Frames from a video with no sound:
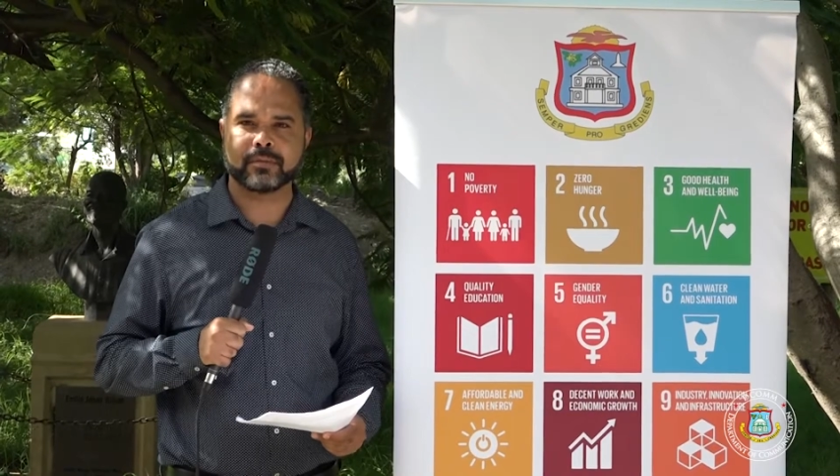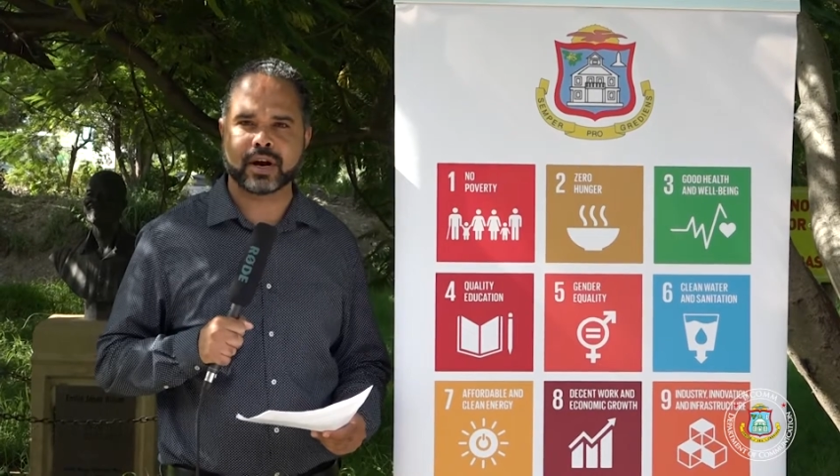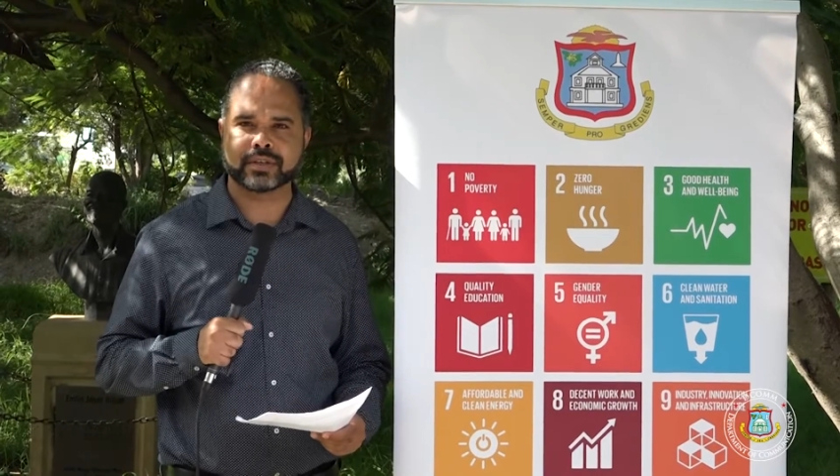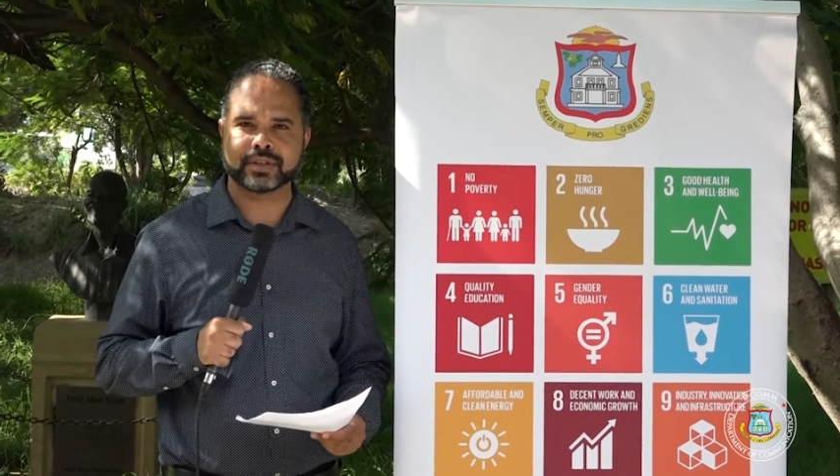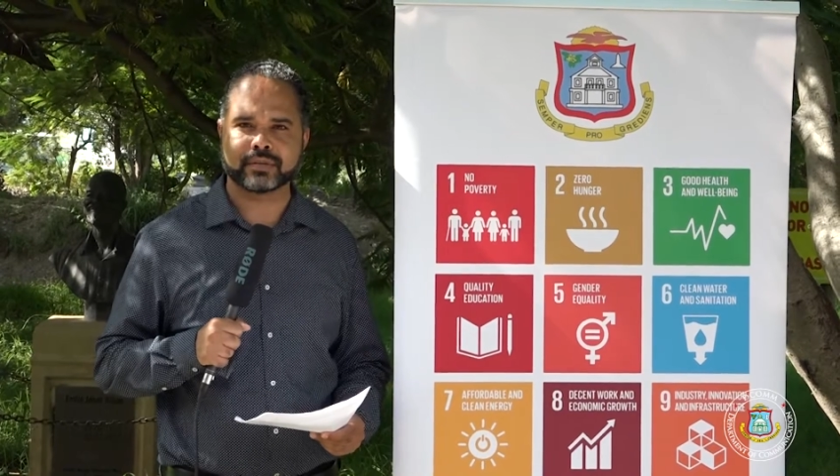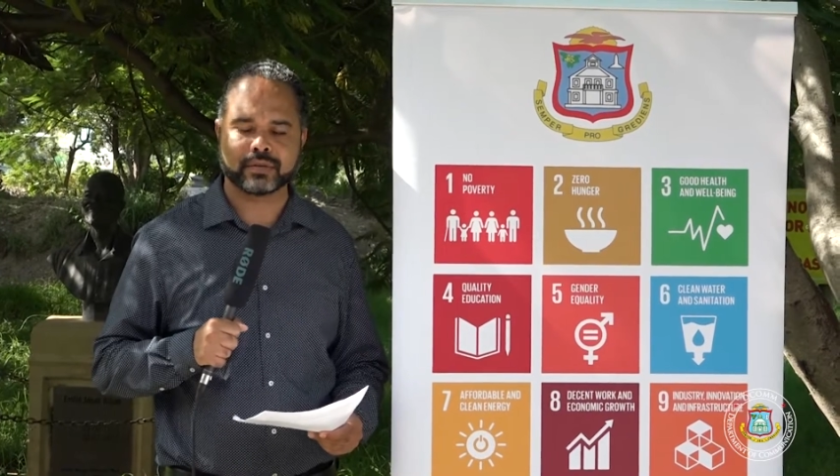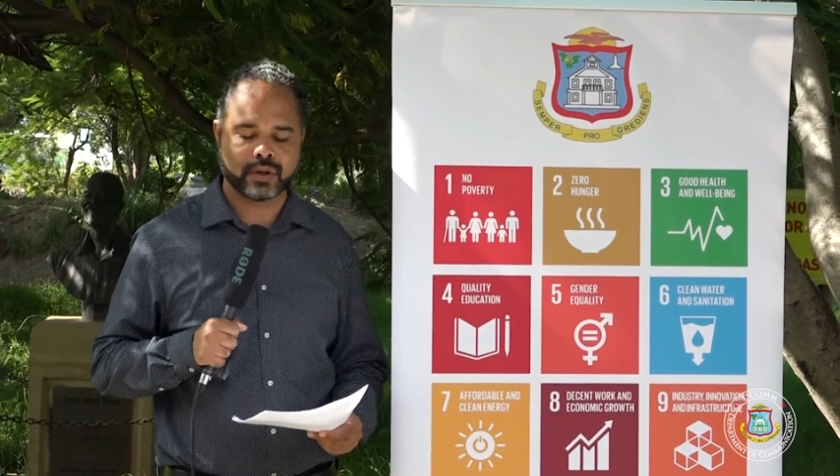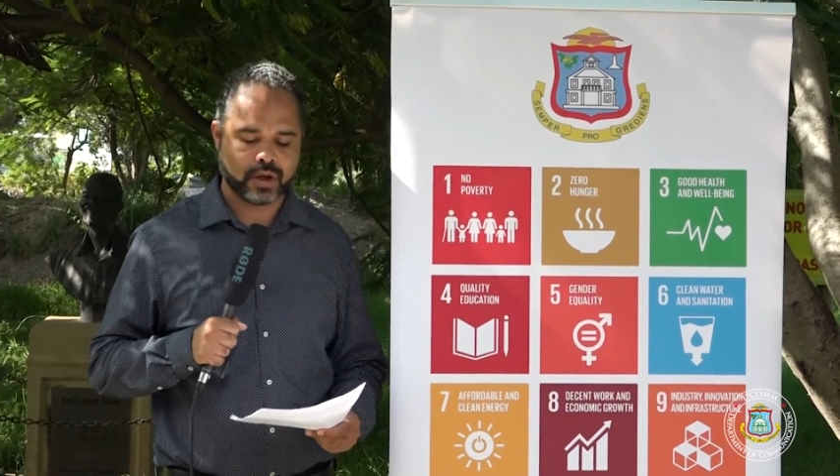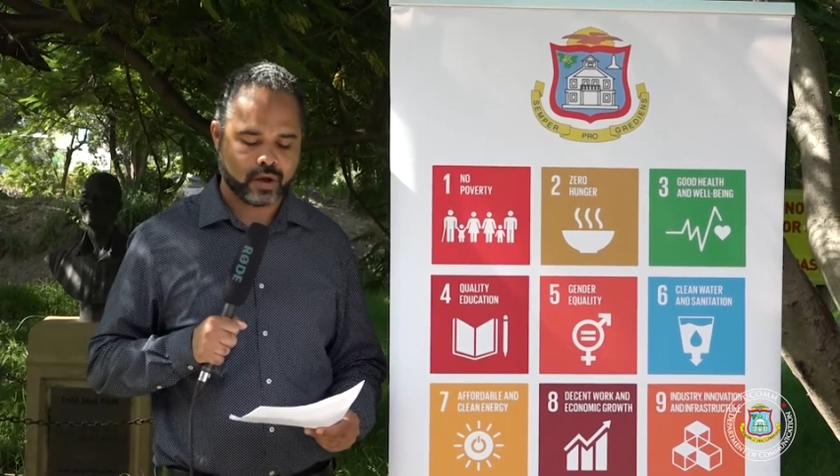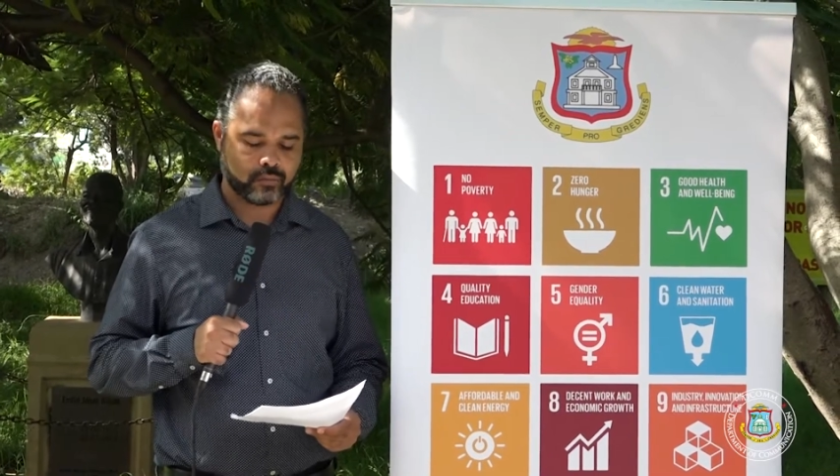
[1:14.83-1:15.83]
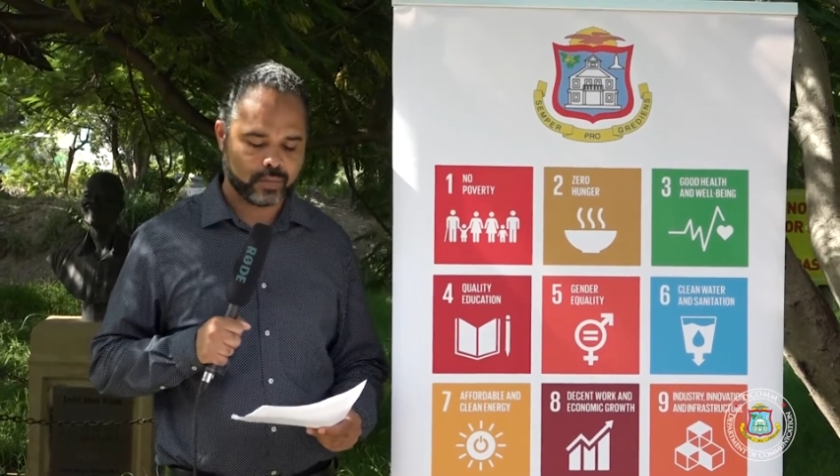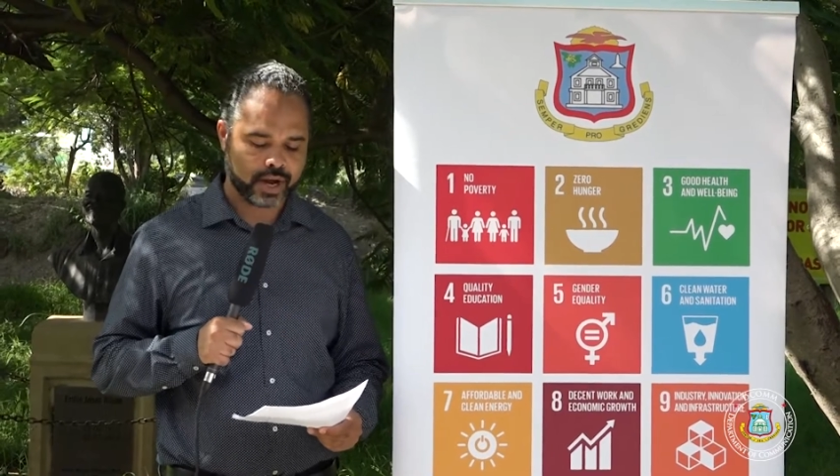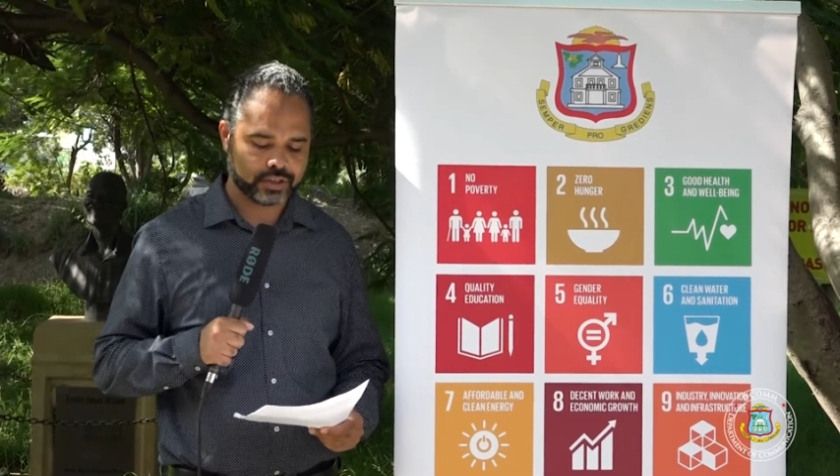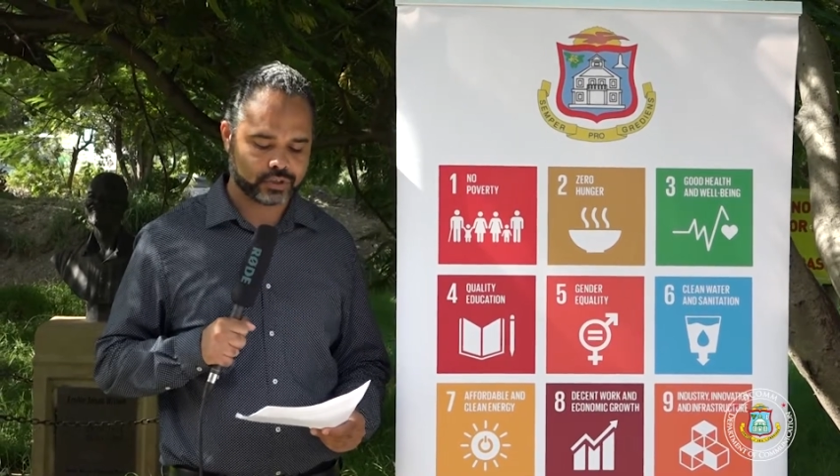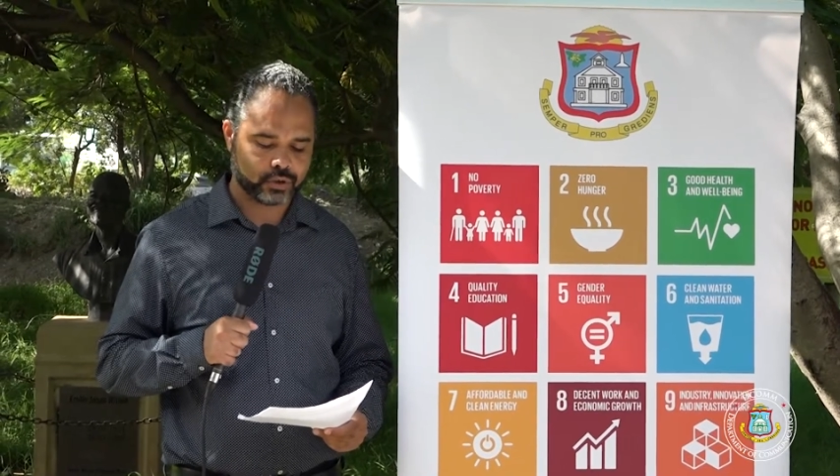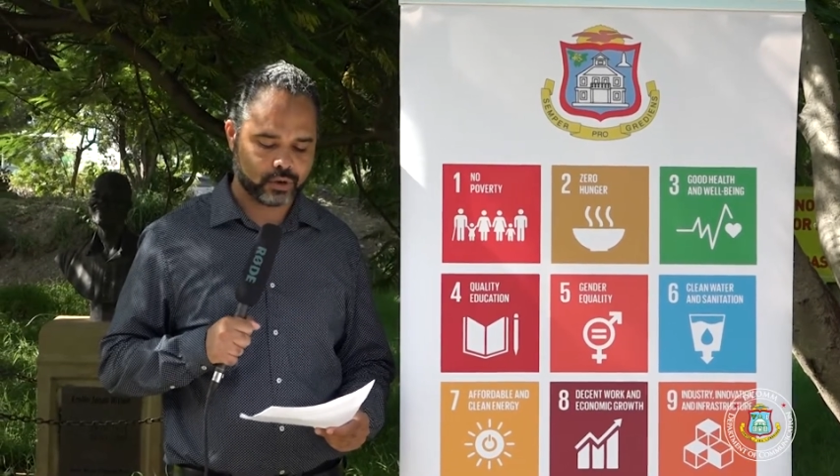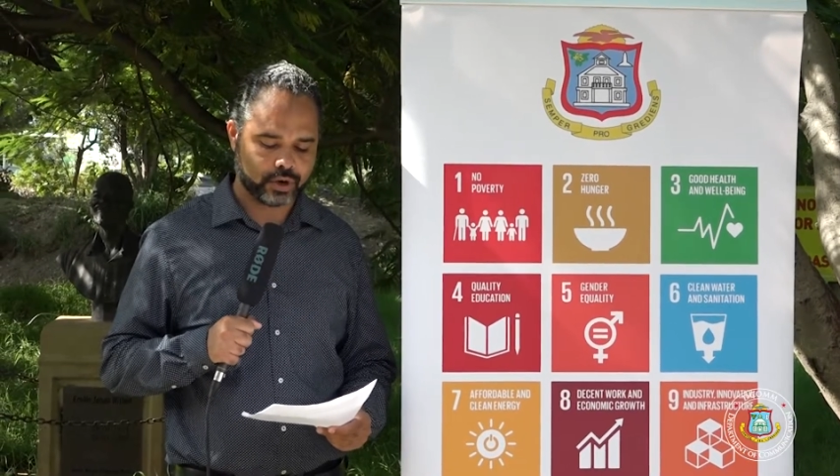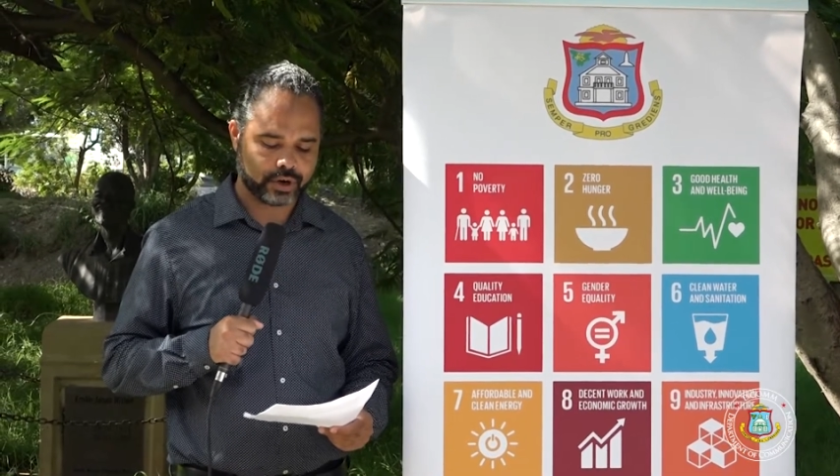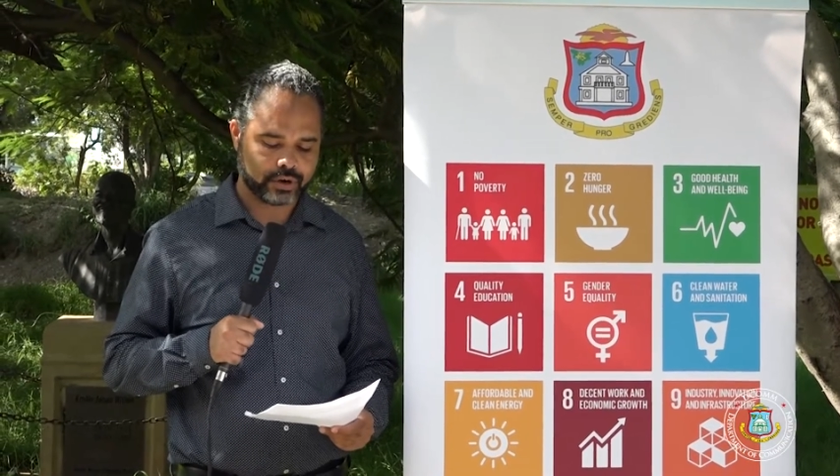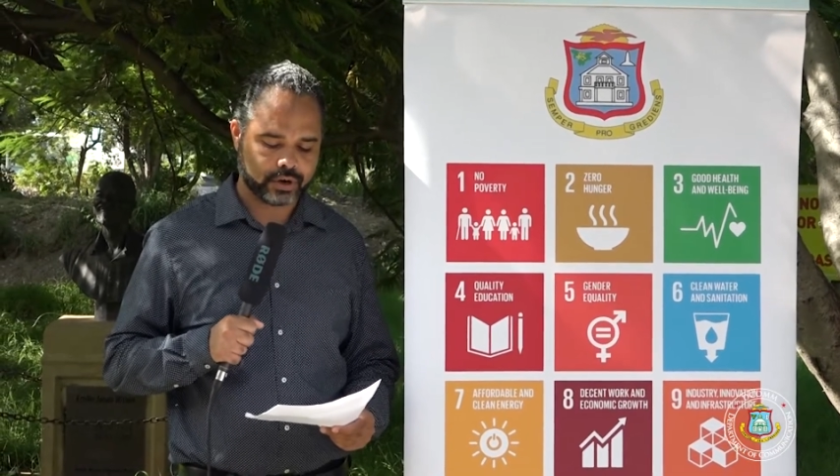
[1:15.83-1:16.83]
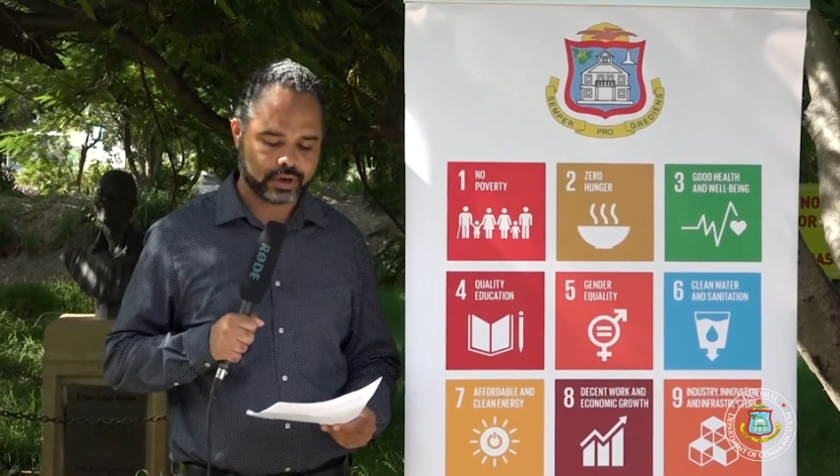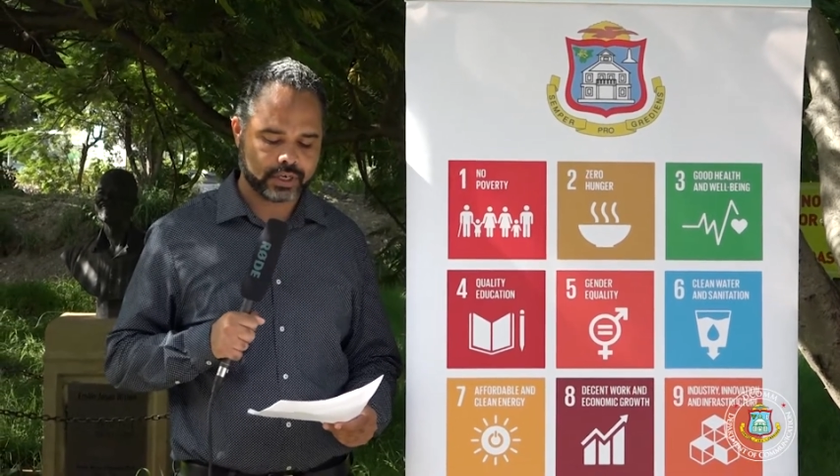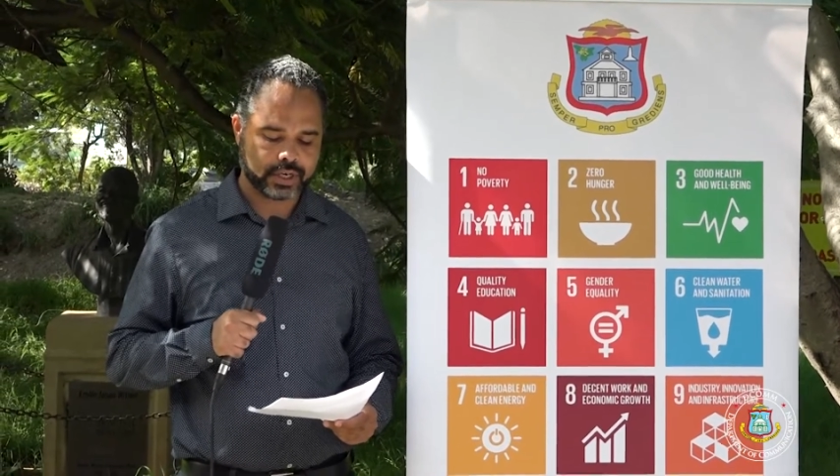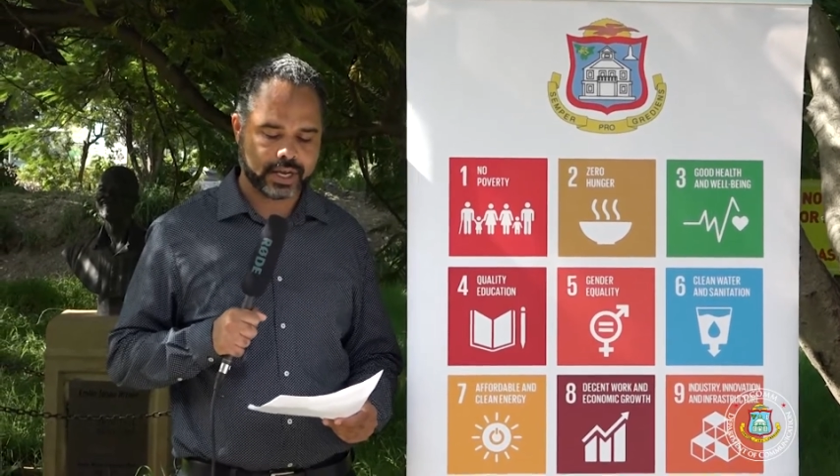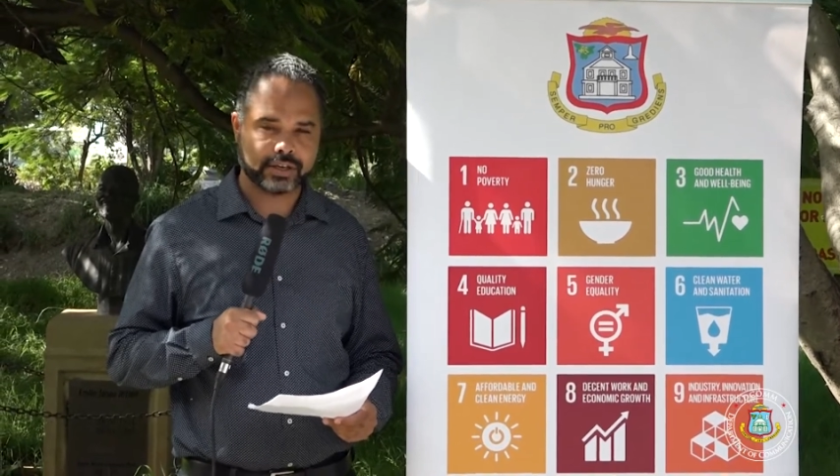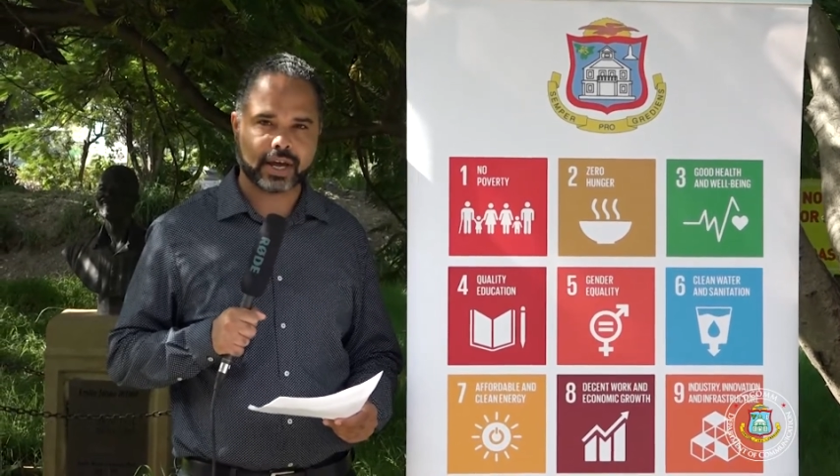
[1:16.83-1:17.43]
Martin by its owner, the late